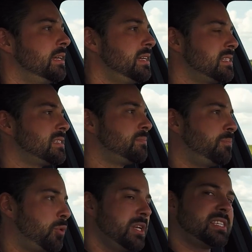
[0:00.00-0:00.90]
it's
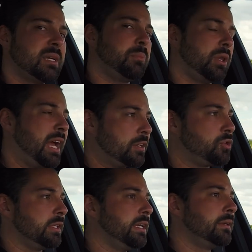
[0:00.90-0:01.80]
pretty simple,
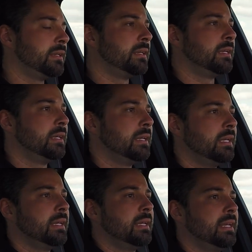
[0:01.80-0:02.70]
actually.
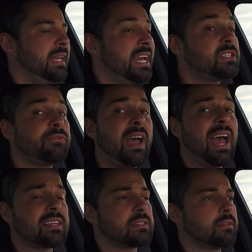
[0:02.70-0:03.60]
It's fast,